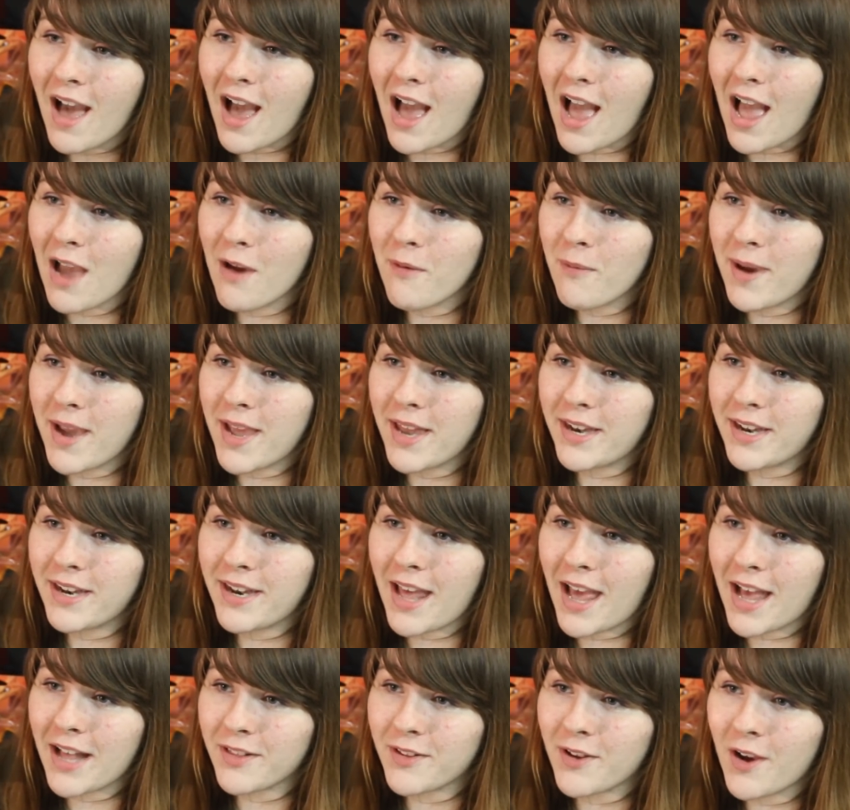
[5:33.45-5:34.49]
I waited
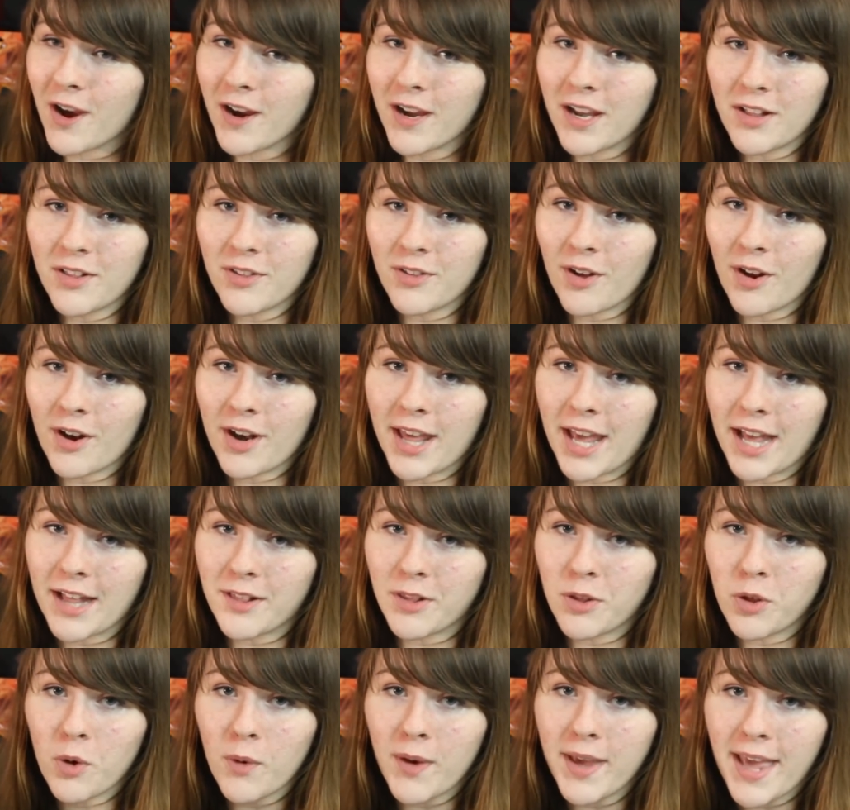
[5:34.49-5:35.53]
at Target starting
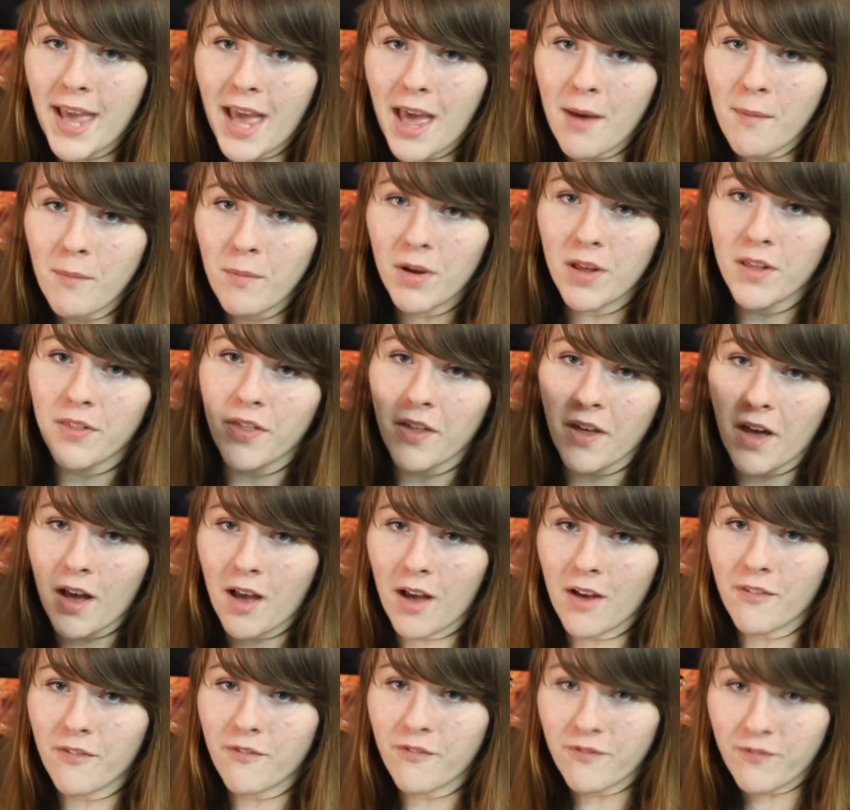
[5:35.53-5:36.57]
at 2 a.m. with
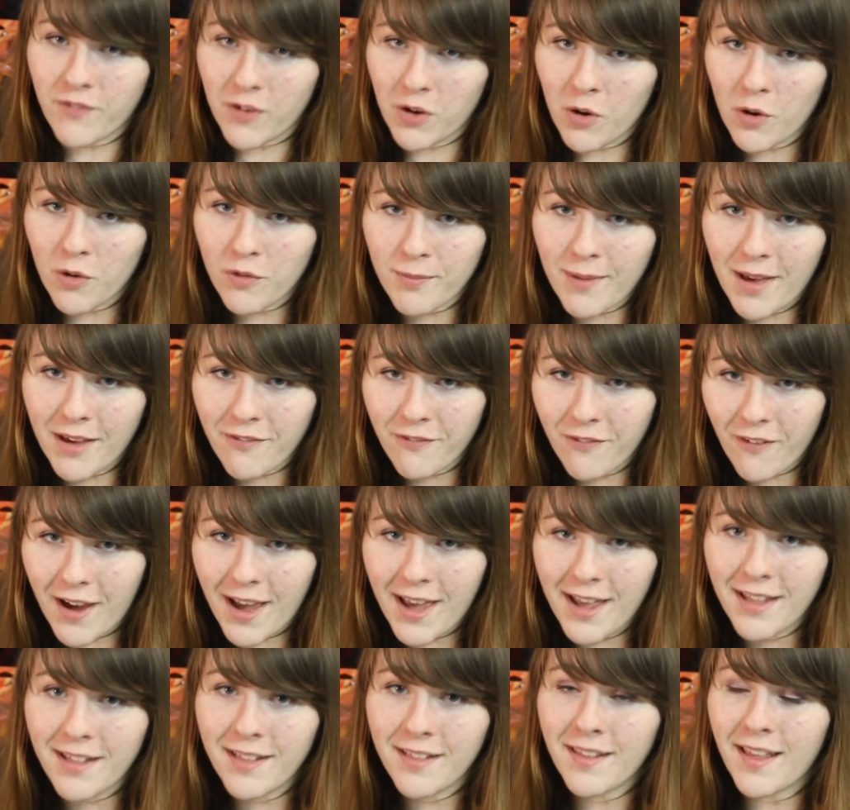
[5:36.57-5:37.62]
a few of my
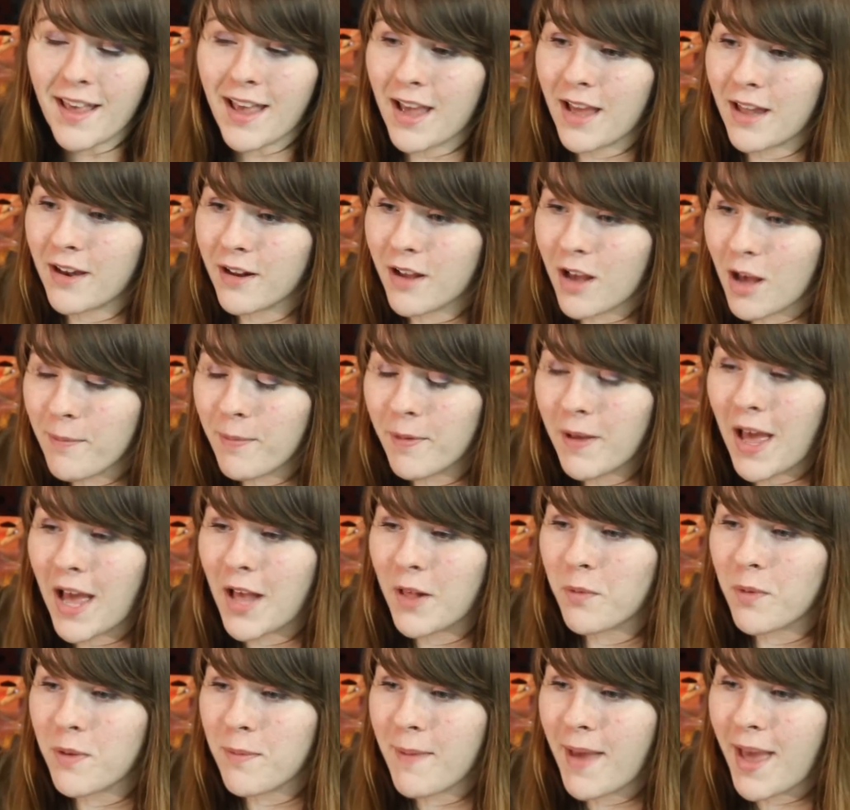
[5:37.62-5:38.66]
friends and a couple
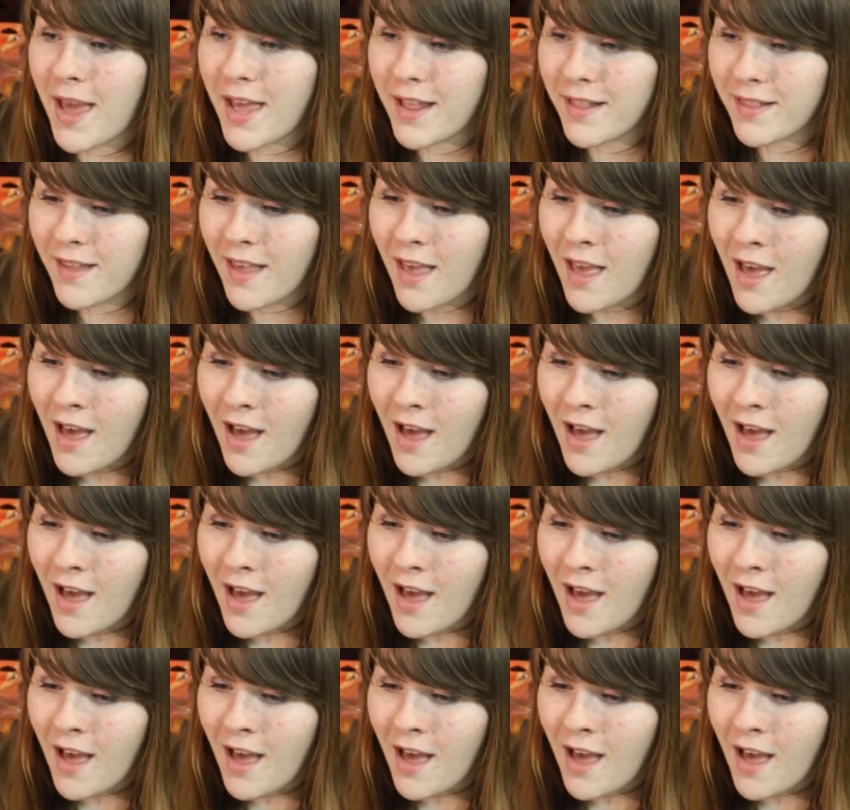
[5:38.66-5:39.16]
guys we met.